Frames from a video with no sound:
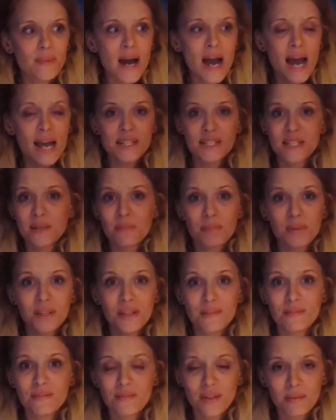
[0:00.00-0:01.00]
I didn't
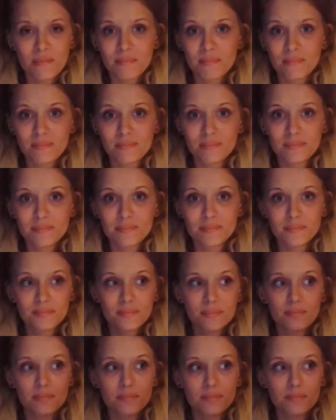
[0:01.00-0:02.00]
believe
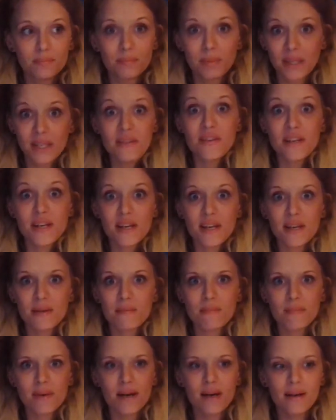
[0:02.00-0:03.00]
in
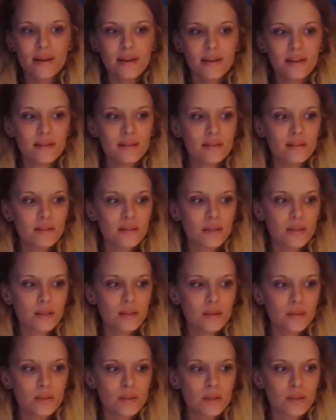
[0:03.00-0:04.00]
him. I
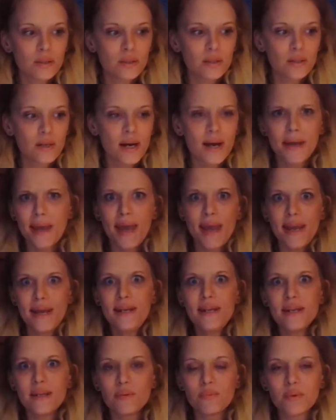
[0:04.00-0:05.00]

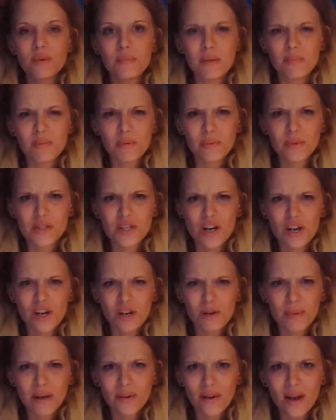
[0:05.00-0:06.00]
hated when people would talk
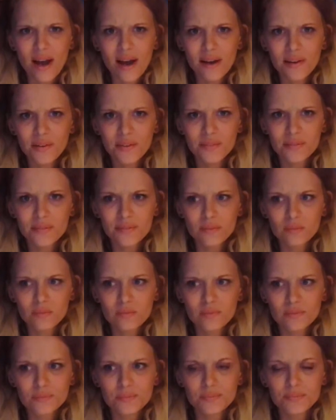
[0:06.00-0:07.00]
about God.
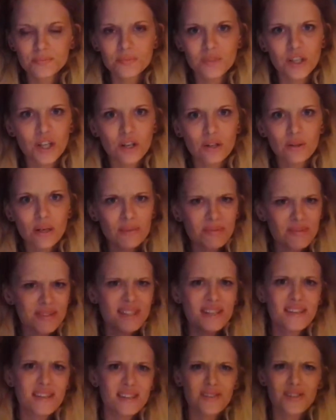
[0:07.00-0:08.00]
I would
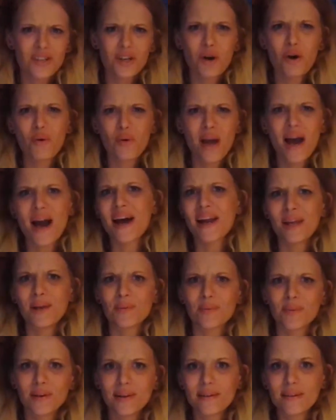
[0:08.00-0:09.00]
say things like, oh, God
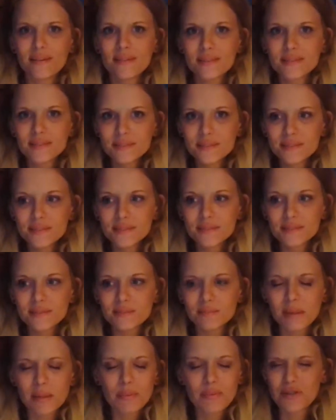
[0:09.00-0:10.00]
ain't real.
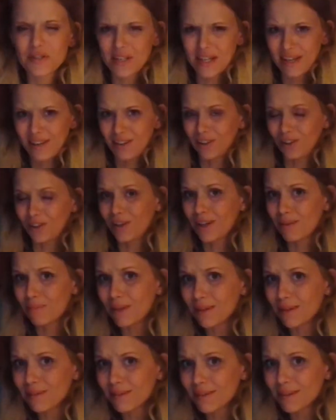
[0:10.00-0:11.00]
People would just kind of look at
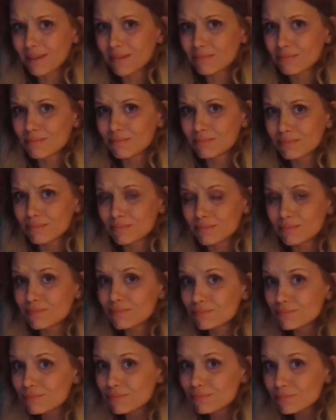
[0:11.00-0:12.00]
me like,
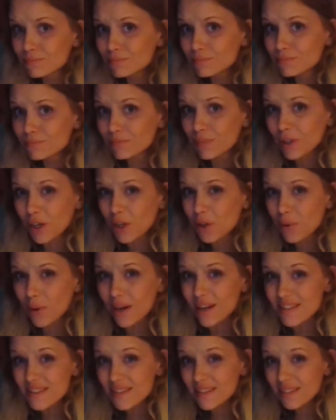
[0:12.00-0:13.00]
are you
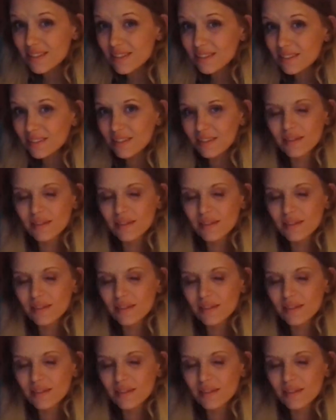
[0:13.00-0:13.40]
crazy?